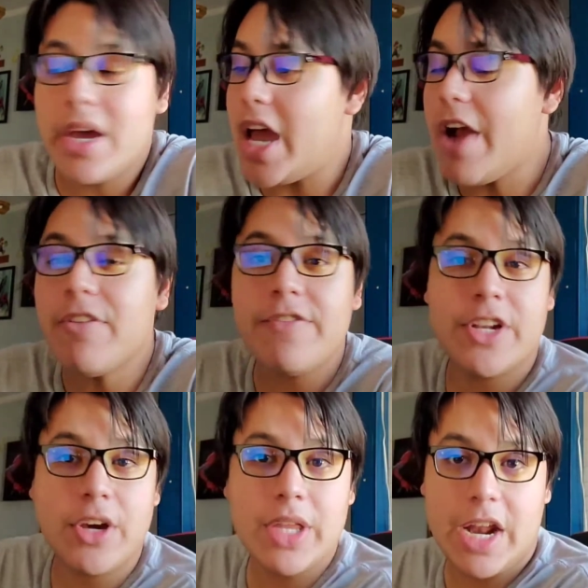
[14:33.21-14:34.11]
Every
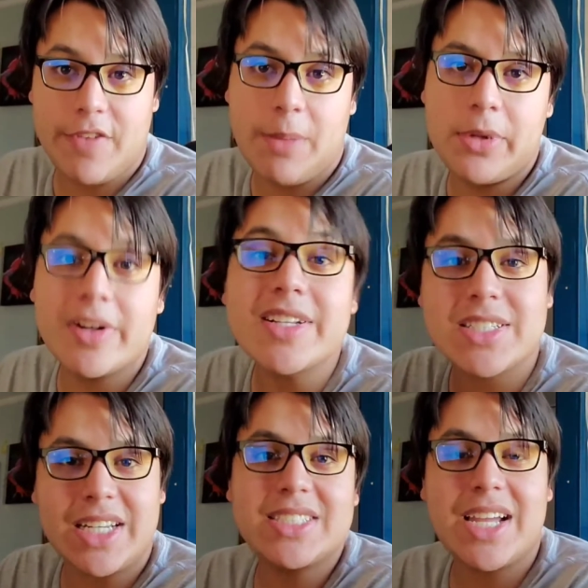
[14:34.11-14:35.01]
video that I've uploaded
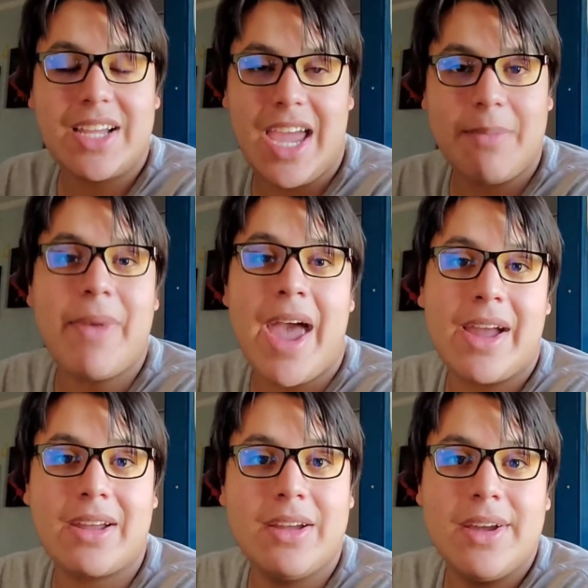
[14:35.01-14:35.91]
since I came
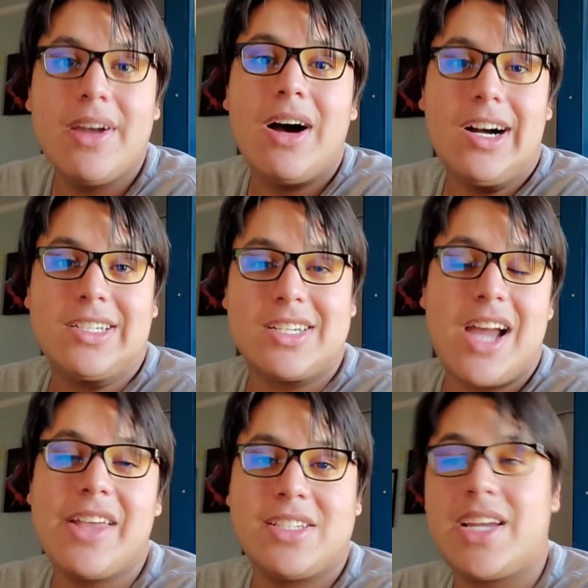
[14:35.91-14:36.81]
back onto
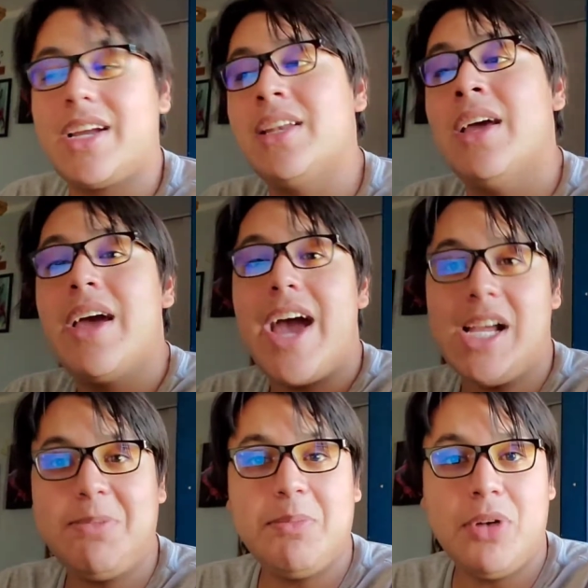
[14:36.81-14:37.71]
Siah the Second
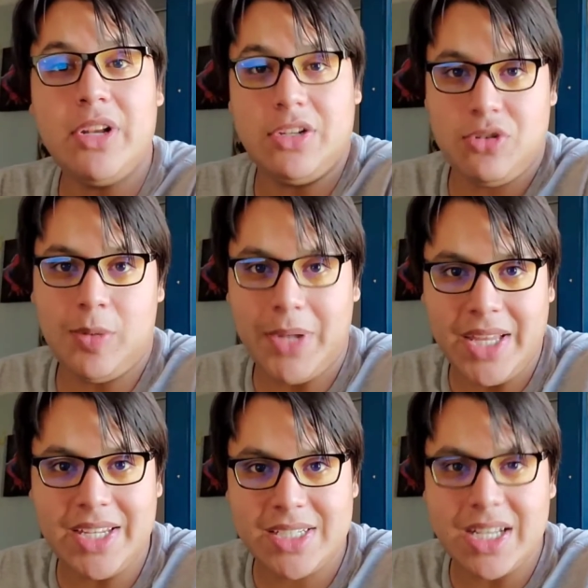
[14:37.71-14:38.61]
has been put into a
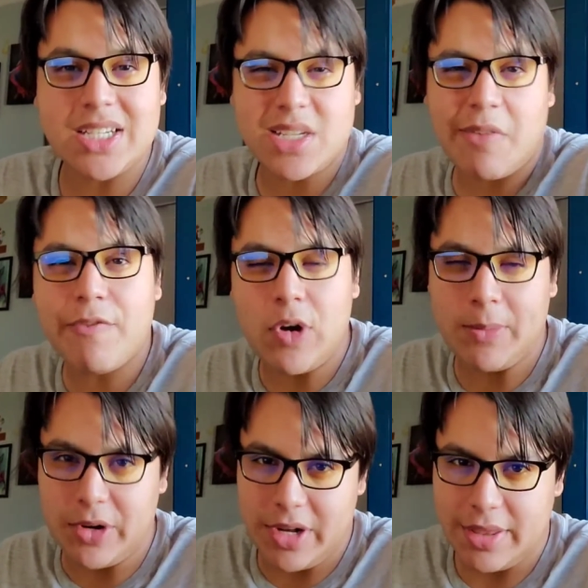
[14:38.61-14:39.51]
playlist in some form
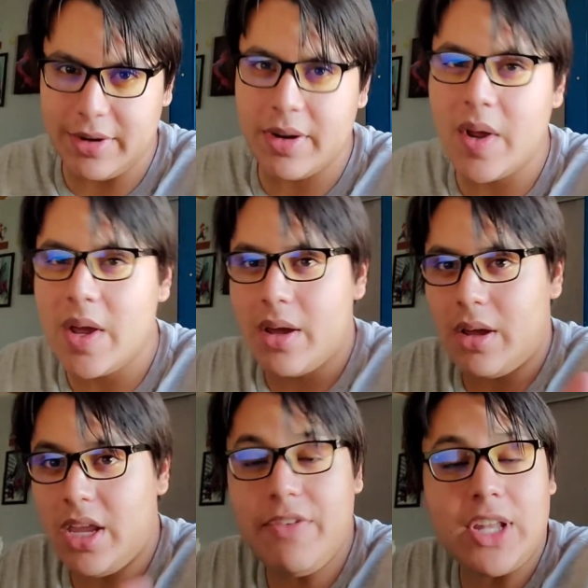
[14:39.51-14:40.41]
or another.
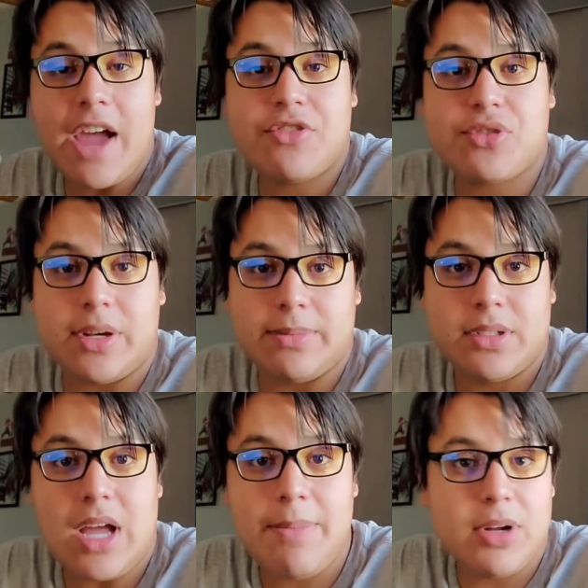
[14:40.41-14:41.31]
Even live
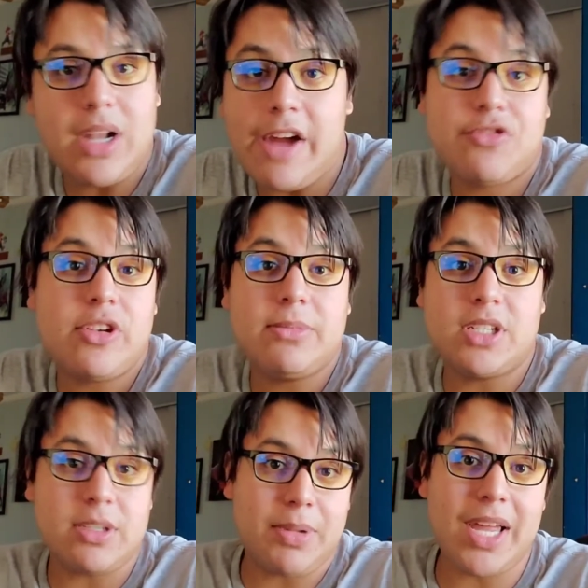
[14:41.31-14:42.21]
streams. I put live streams
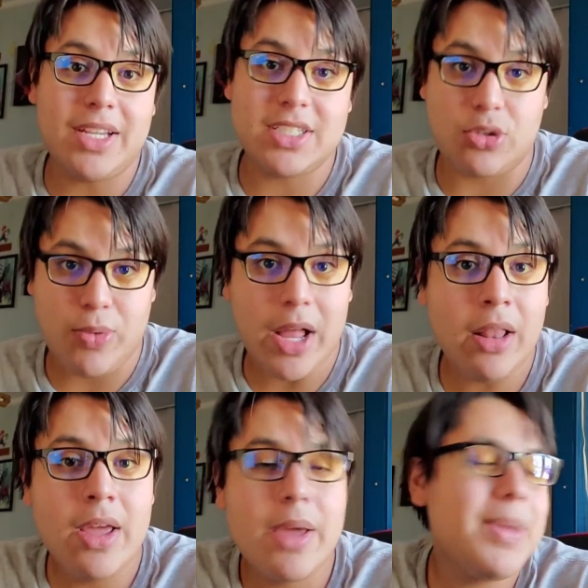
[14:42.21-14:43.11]
into playlists as
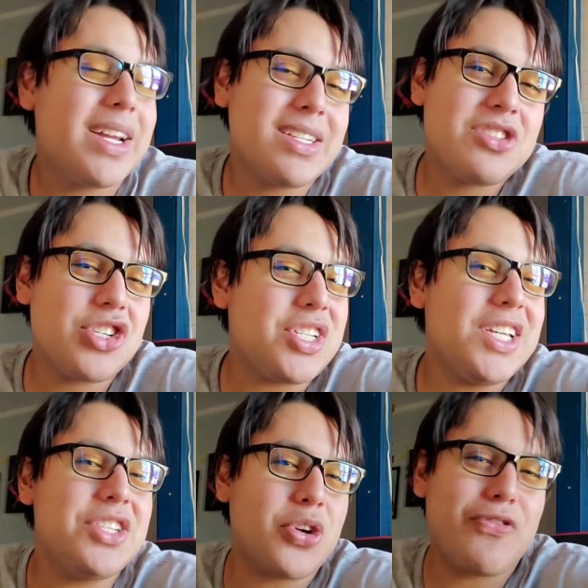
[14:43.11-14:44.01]
well because it's just
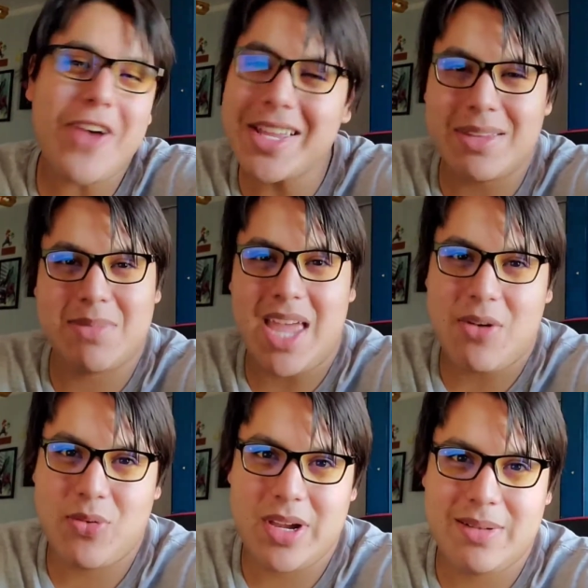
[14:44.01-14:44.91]
easier to find them that
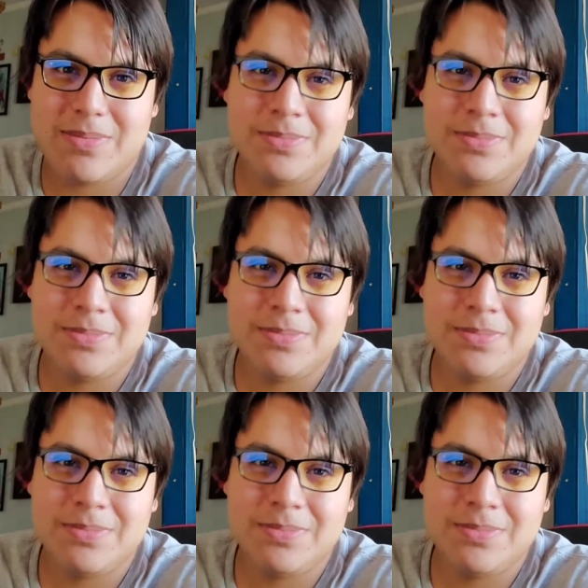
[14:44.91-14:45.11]
way.